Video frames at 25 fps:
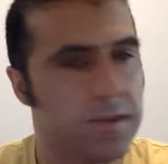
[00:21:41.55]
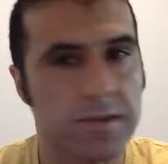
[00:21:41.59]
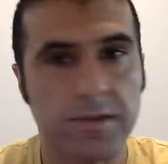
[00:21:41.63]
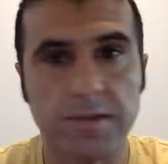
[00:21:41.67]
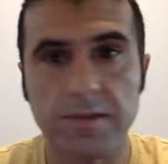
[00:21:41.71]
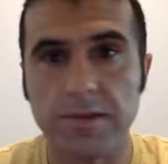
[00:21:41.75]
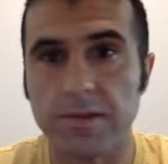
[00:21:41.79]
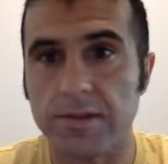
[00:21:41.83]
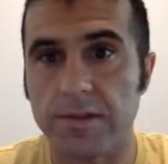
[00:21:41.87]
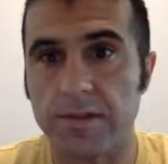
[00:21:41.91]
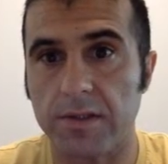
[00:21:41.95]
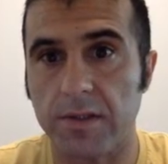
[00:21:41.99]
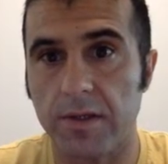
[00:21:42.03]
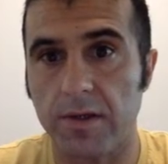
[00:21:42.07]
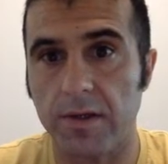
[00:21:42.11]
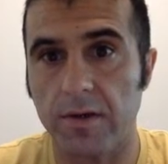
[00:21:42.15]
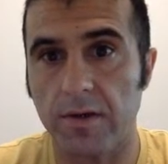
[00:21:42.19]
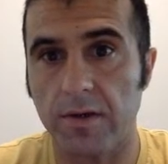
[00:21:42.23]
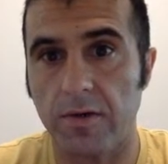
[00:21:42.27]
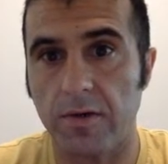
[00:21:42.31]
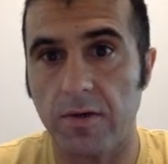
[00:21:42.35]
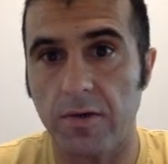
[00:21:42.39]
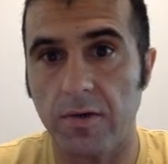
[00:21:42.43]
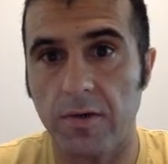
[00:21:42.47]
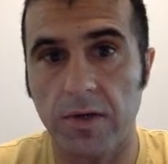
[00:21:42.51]

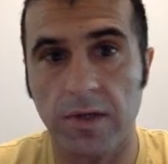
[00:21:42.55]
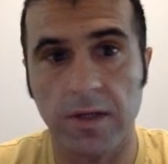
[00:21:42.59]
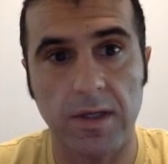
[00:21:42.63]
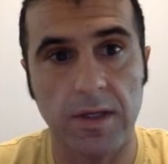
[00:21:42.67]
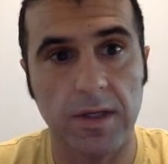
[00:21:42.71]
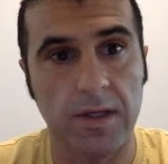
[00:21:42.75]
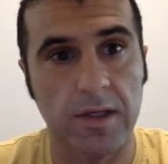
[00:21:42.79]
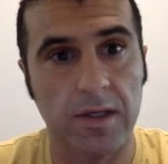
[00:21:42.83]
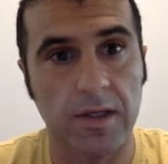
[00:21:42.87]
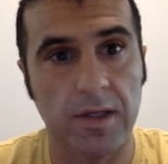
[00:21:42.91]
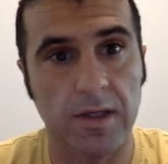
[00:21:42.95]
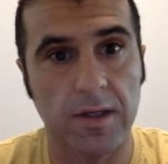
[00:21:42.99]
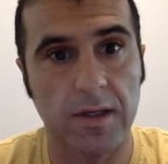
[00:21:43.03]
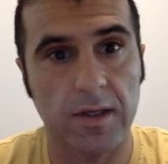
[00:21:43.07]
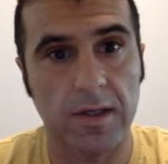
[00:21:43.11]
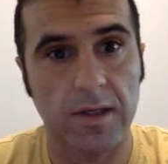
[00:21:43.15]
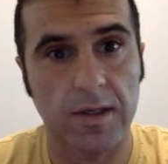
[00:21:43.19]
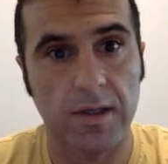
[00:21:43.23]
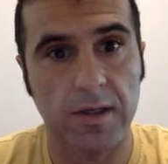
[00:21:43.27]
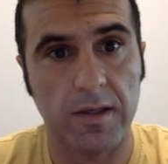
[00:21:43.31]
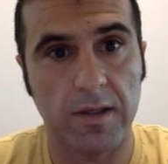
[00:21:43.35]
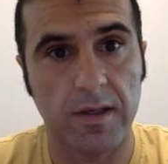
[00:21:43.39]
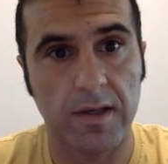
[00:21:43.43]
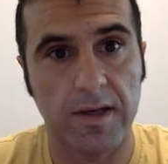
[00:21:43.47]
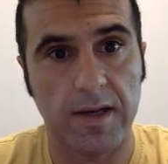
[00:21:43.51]
so
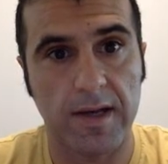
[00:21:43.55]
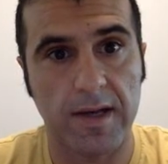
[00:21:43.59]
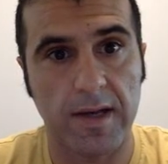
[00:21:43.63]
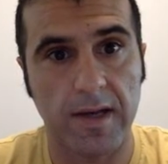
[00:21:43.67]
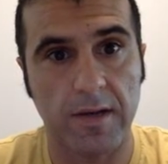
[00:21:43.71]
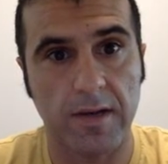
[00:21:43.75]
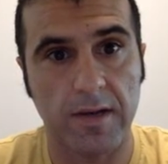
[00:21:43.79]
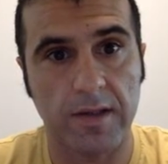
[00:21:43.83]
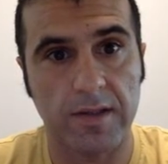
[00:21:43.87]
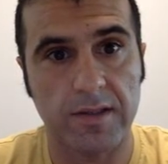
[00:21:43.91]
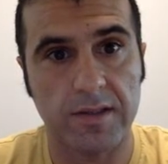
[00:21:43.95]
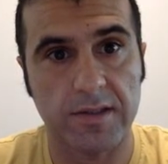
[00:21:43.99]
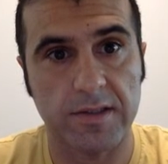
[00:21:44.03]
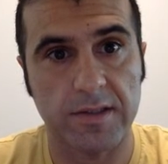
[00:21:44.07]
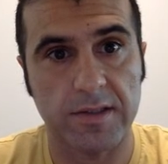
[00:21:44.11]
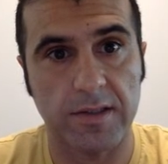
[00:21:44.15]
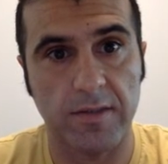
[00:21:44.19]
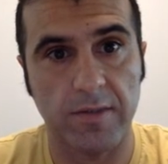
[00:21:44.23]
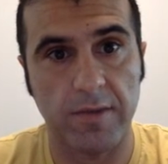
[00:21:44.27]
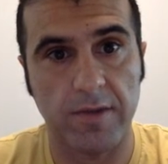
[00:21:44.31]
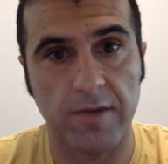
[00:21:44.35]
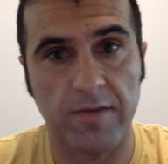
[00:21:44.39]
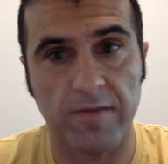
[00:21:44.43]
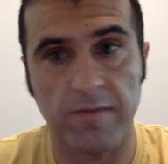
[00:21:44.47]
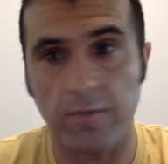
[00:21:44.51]
now let's see,
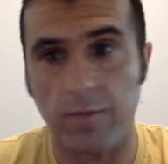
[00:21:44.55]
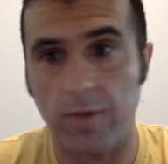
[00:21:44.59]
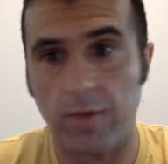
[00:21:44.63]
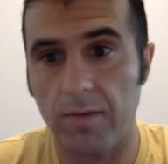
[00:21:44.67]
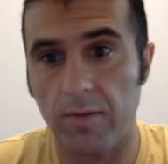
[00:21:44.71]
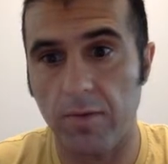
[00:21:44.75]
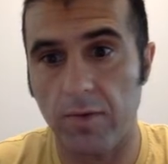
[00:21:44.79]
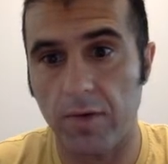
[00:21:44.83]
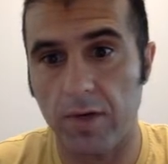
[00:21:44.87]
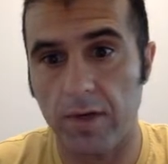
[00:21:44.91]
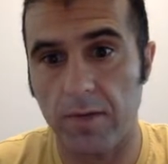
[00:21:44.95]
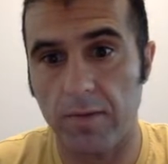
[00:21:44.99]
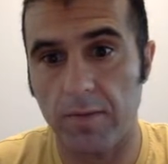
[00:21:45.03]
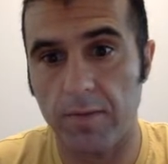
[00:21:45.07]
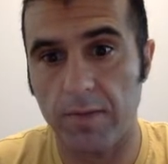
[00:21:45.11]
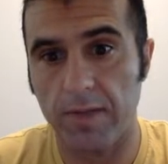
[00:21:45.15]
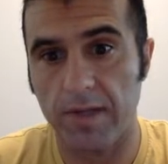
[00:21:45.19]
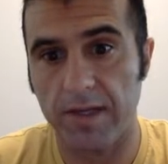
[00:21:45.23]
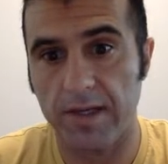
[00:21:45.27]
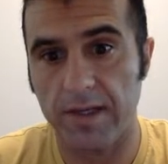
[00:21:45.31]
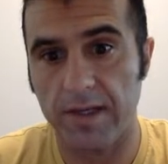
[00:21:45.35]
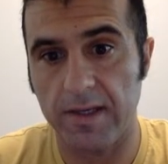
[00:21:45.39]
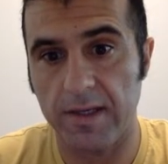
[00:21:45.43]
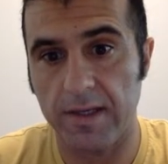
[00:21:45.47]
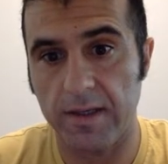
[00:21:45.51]
one more
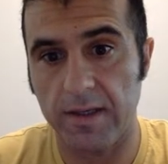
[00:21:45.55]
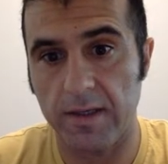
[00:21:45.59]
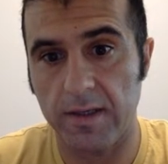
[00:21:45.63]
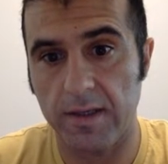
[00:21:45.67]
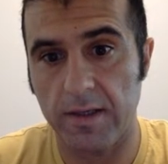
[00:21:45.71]
component